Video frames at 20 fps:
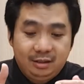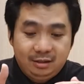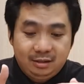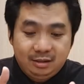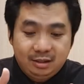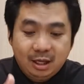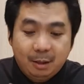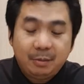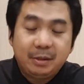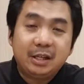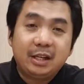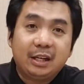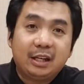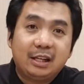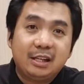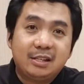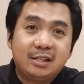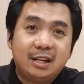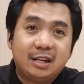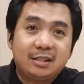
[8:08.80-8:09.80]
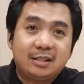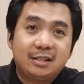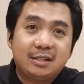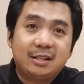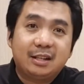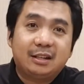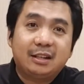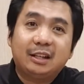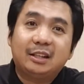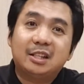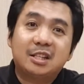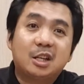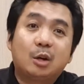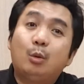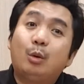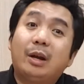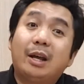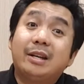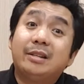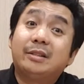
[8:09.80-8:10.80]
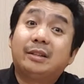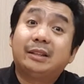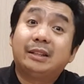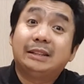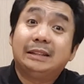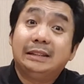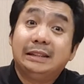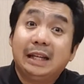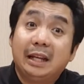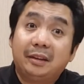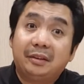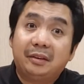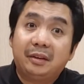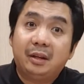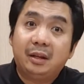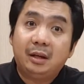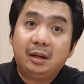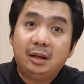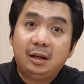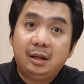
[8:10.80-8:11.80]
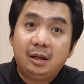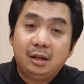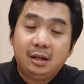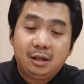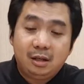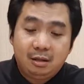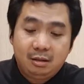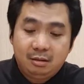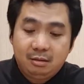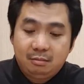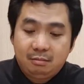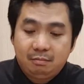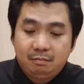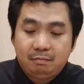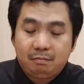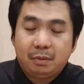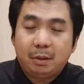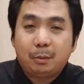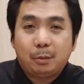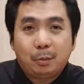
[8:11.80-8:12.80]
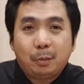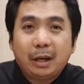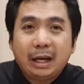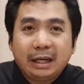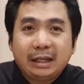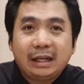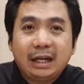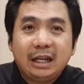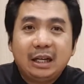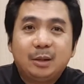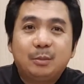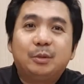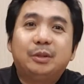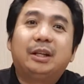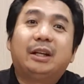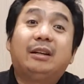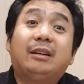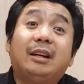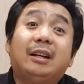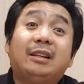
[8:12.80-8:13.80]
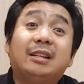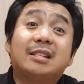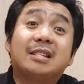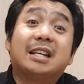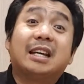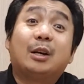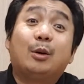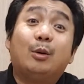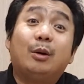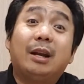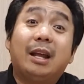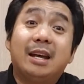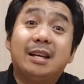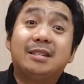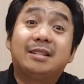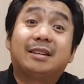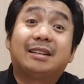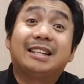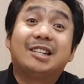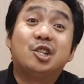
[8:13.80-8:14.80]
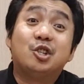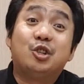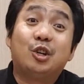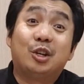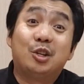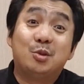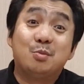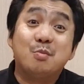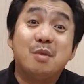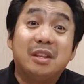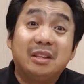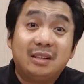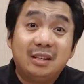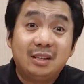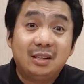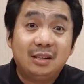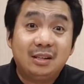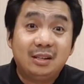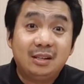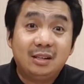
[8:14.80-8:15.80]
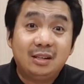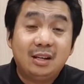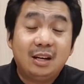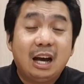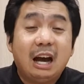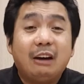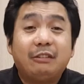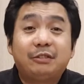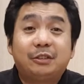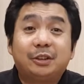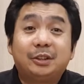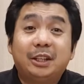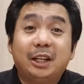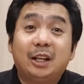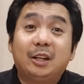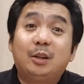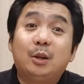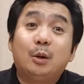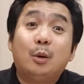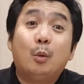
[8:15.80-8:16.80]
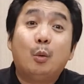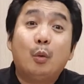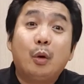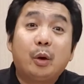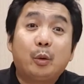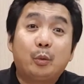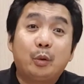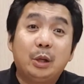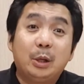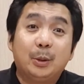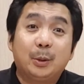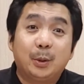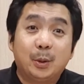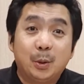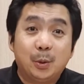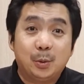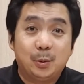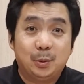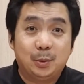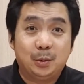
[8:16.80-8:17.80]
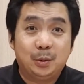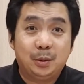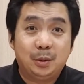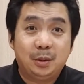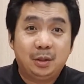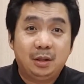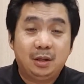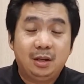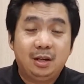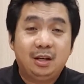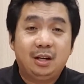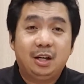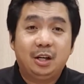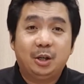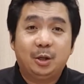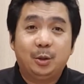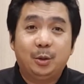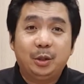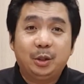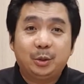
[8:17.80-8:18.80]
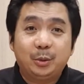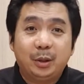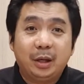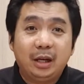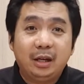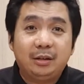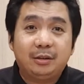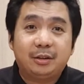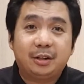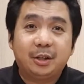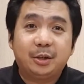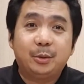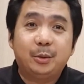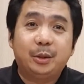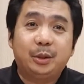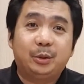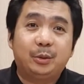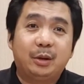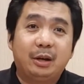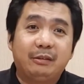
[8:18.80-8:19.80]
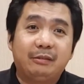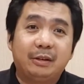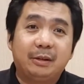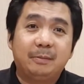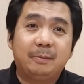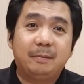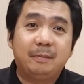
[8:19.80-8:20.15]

Sabi ng Ecclesiastes, the greatest equalizer is death. Pag-aralan mo, the greatest equalizer is judgment. After death, where will you go? Are you going to hell or are you going to heaven?